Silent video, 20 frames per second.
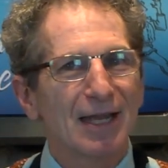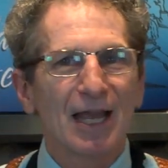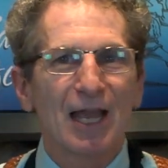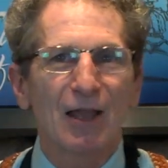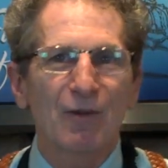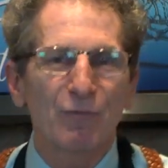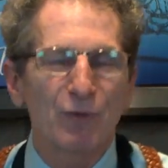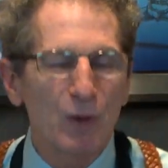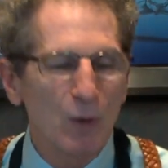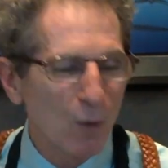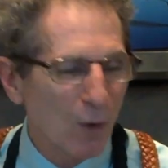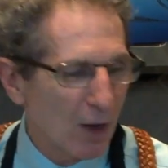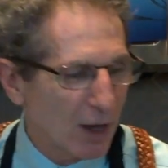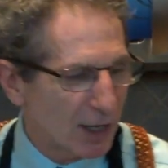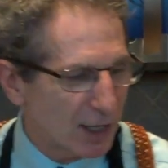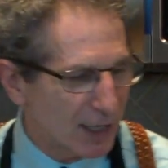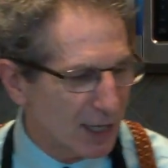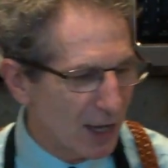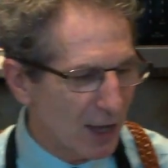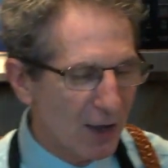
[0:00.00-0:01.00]
If you
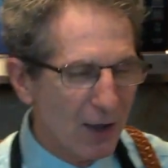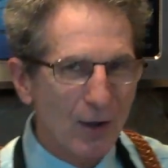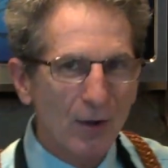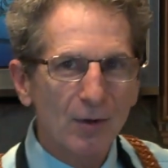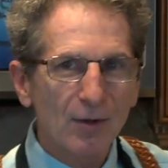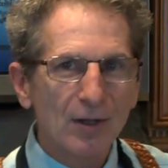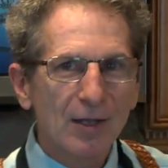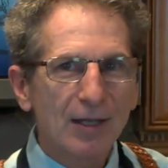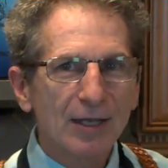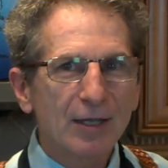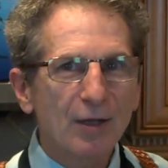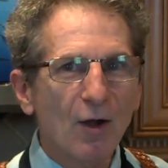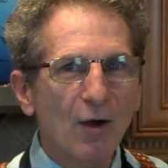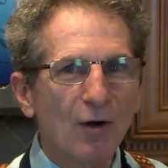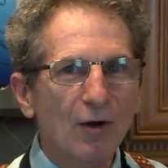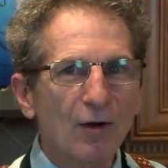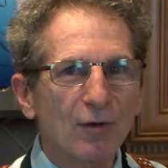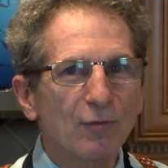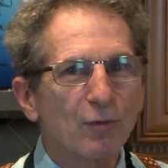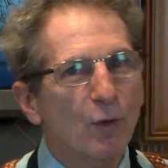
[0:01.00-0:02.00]
want to go
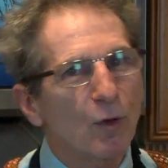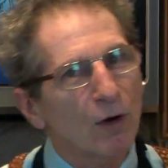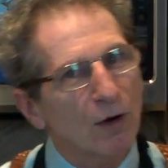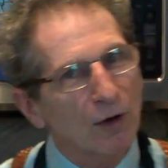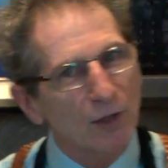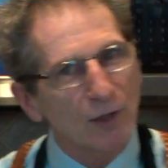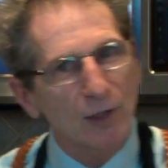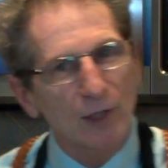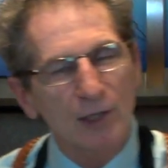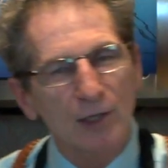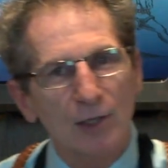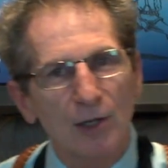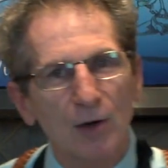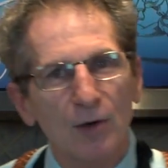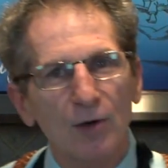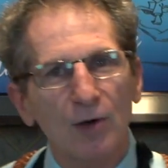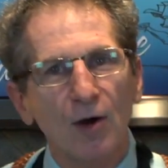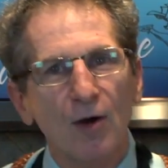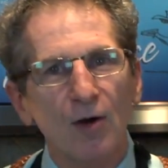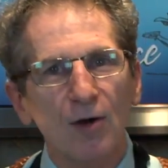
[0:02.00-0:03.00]
carnivore, you can go
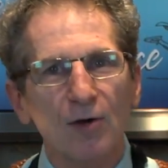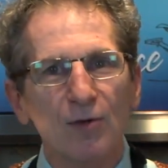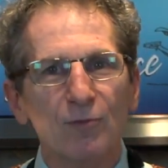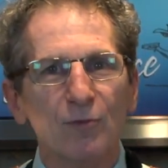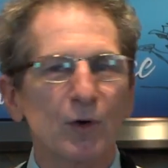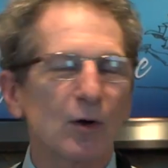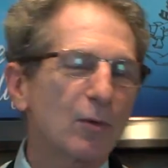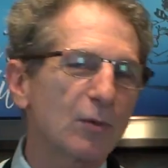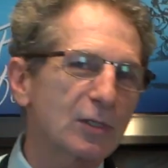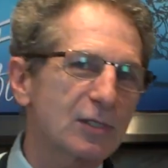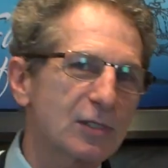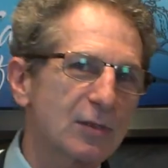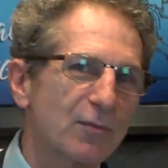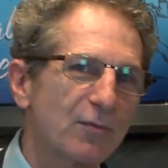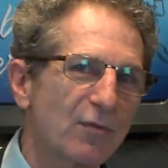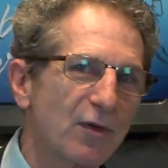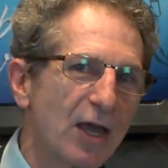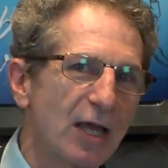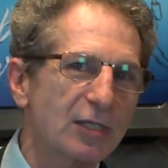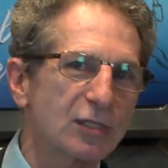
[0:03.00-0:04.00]
carnivore with
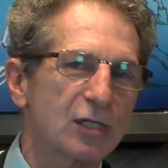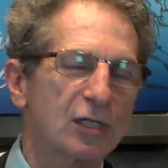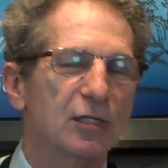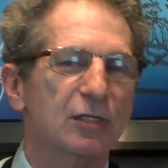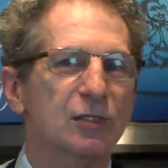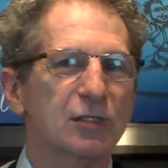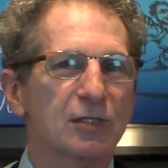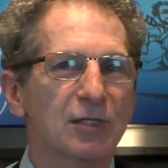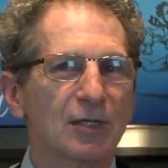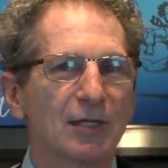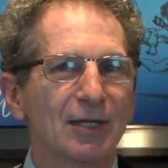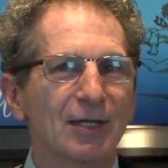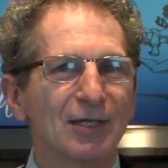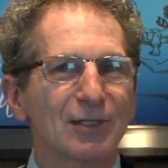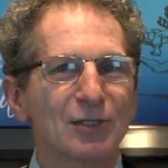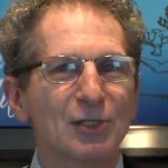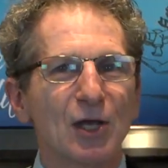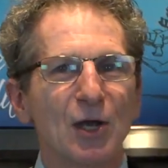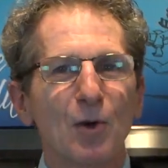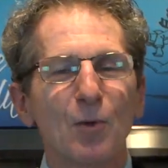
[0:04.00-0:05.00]
some veggies.
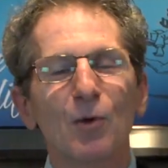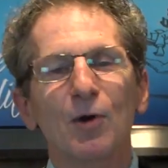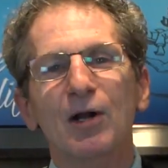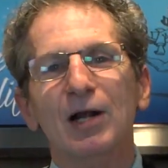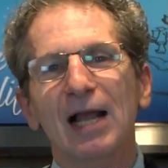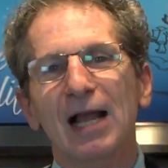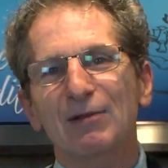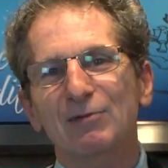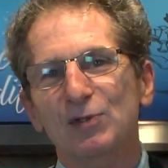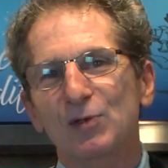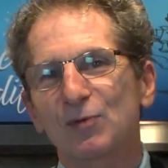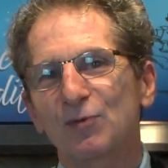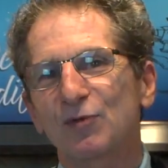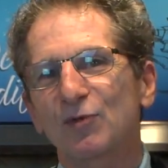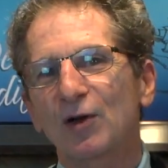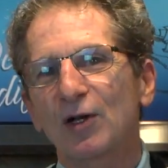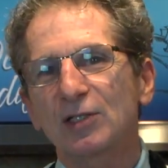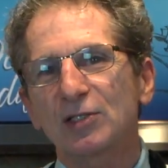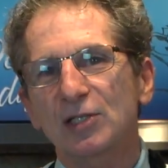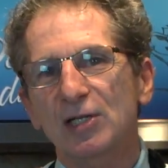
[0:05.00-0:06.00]
So we're going to have some
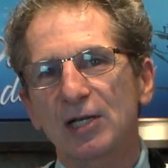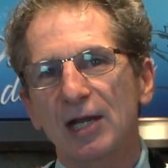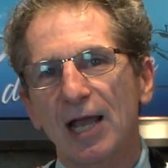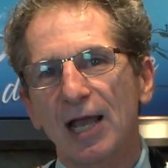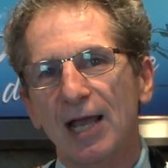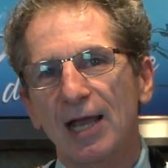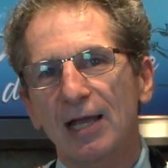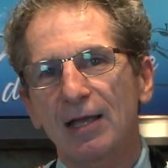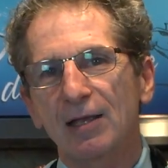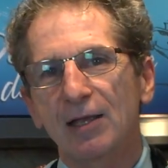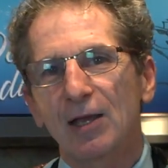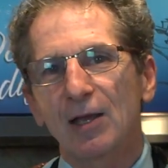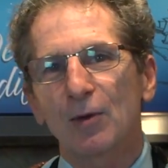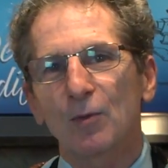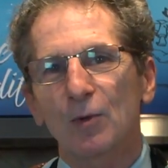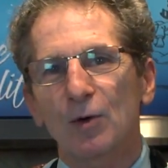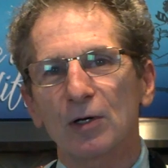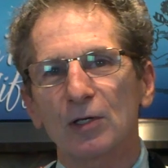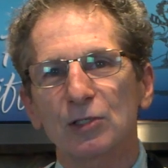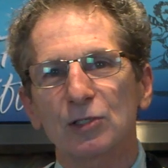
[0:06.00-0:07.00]
fun today.
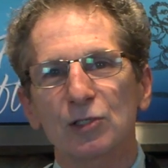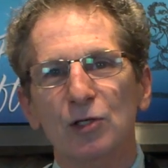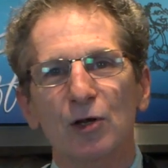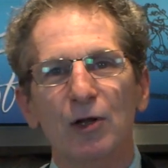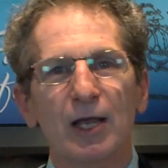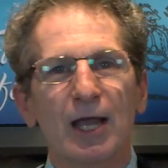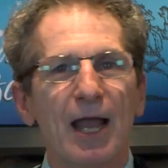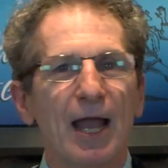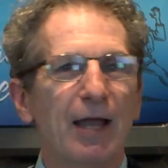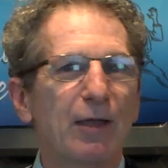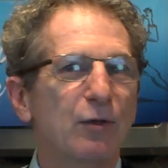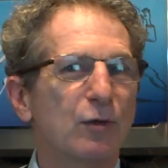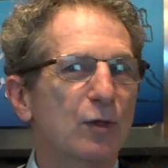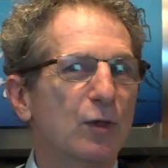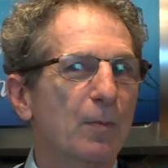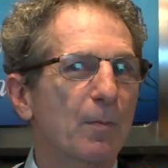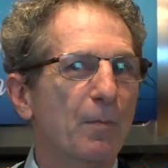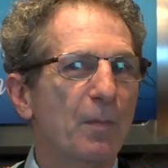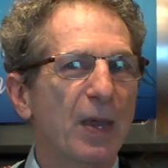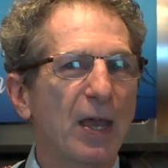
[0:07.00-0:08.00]
We're going to show you how you
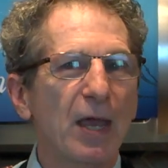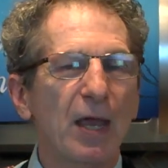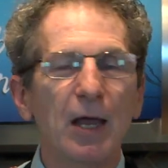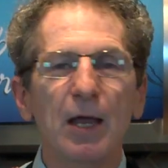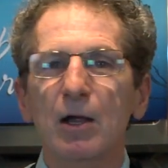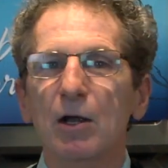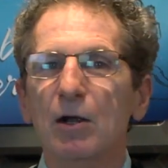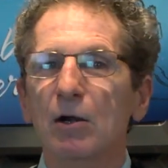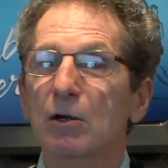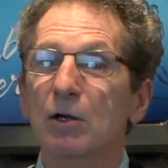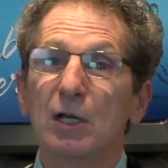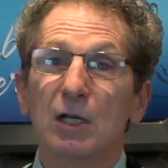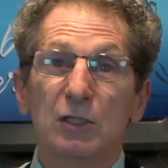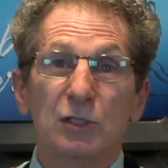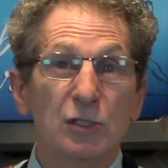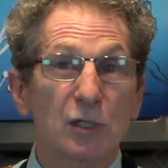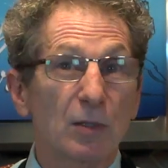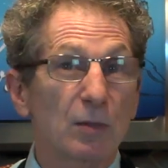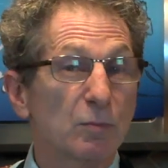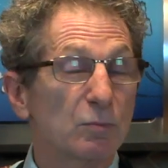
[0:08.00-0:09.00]
can pair
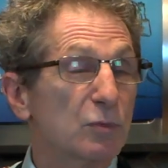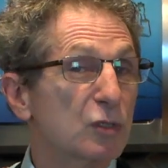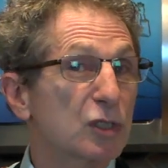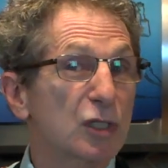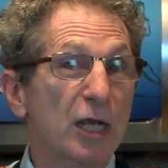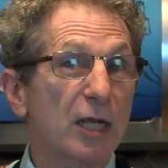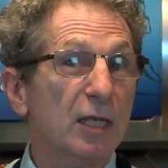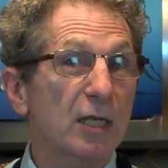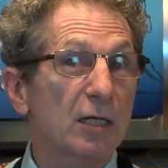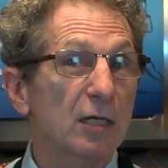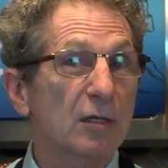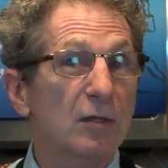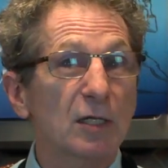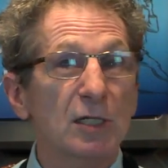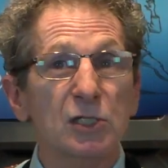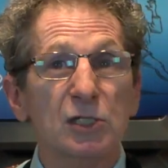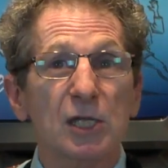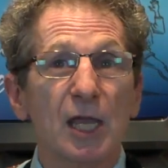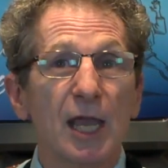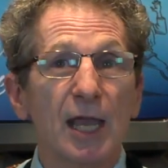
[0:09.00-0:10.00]
some chicken, in
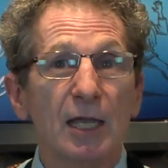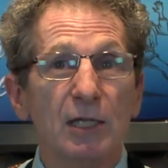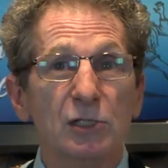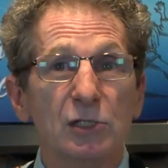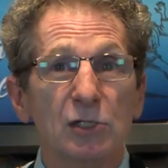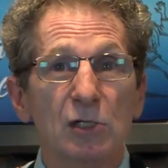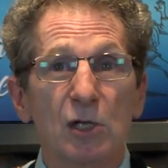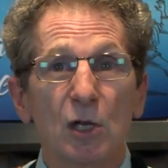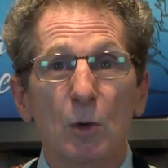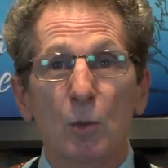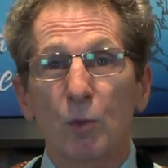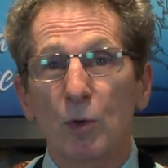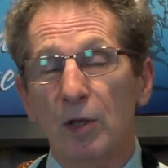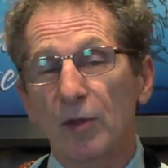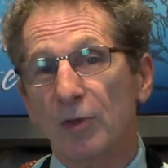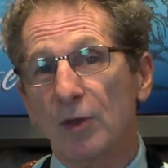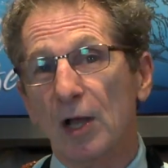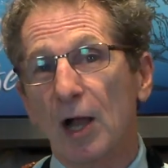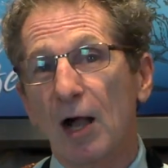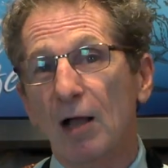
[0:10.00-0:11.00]
this case,
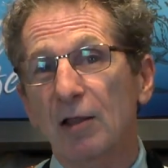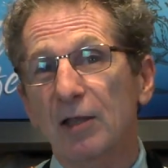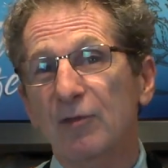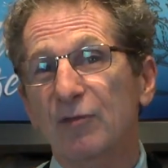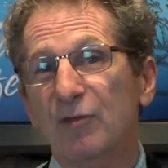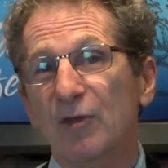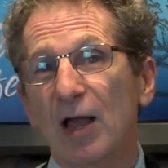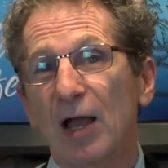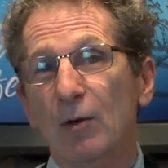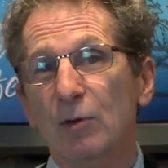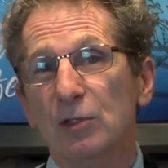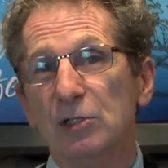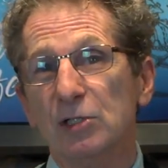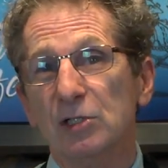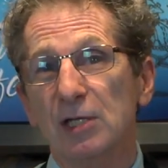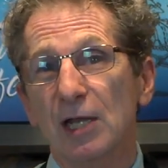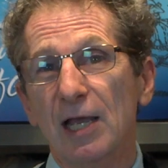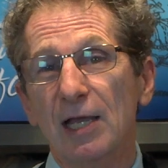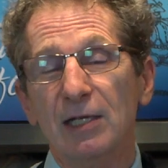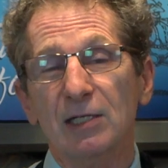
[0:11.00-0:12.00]
with cauliflower
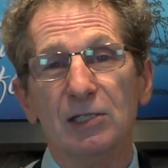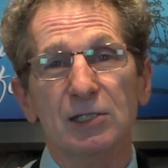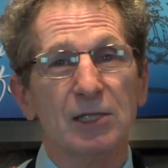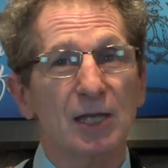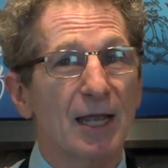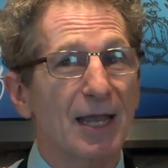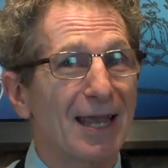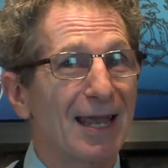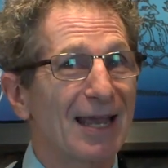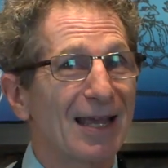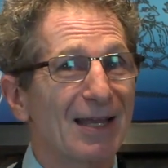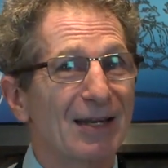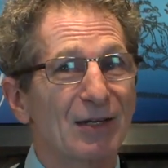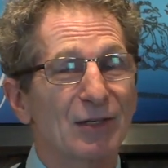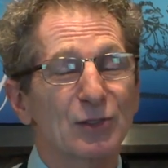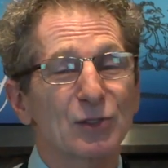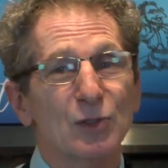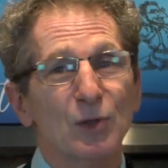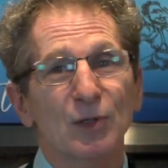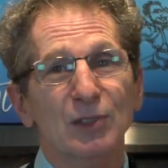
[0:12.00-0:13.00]
steaks and
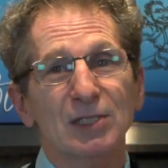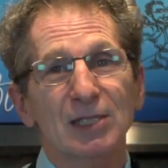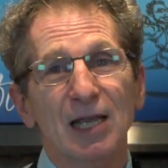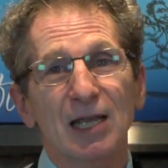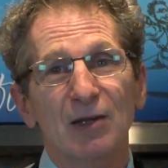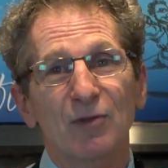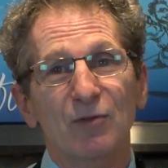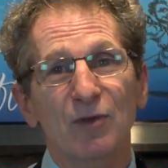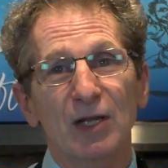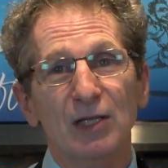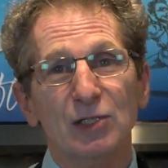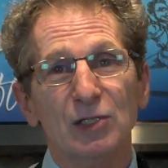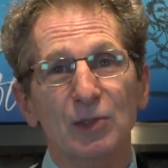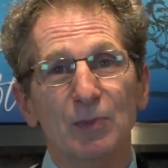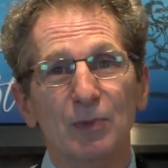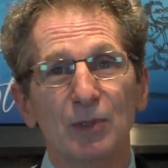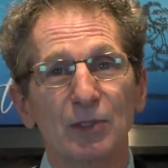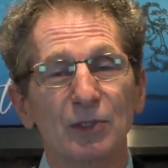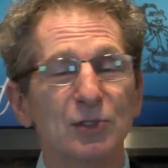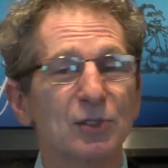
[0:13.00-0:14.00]
sauteed
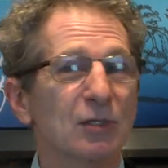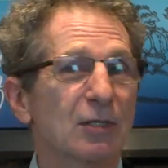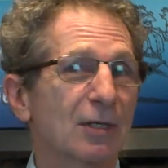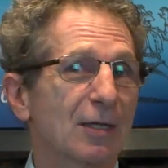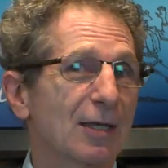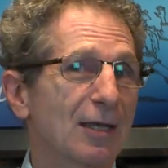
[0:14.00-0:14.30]
vegetables.